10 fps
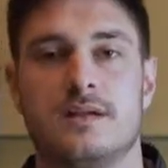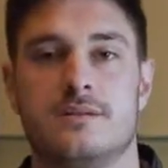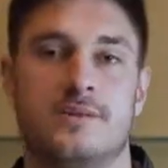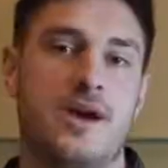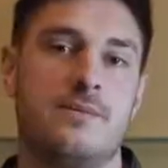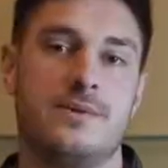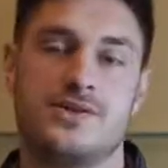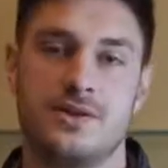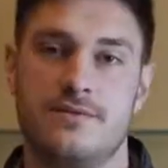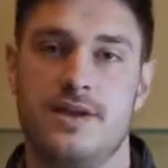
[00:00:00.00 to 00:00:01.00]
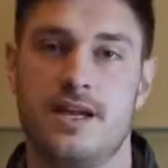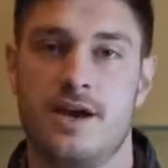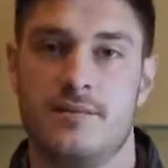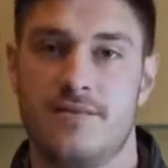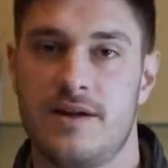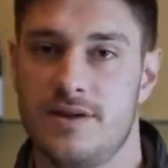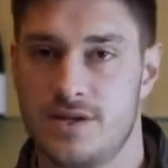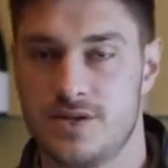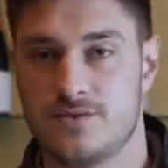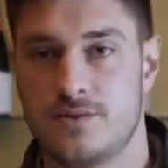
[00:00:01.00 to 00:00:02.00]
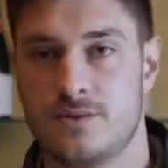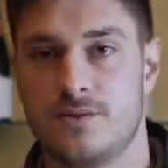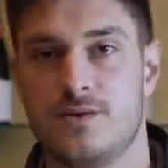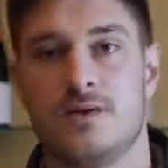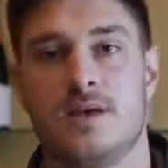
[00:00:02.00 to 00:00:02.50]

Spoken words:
We hope you enjoyed the video and found it useful.